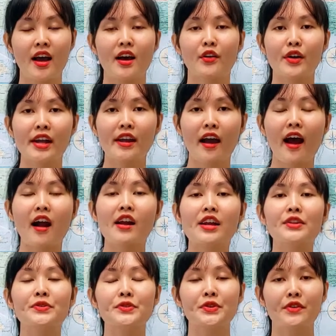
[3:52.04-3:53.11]

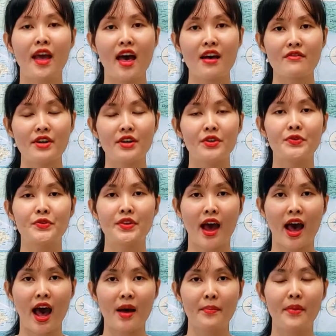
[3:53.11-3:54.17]
Regarding to the average
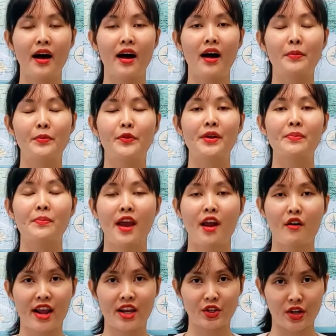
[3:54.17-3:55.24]
time of
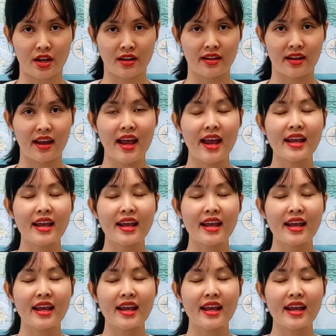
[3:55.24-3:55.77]
preparation,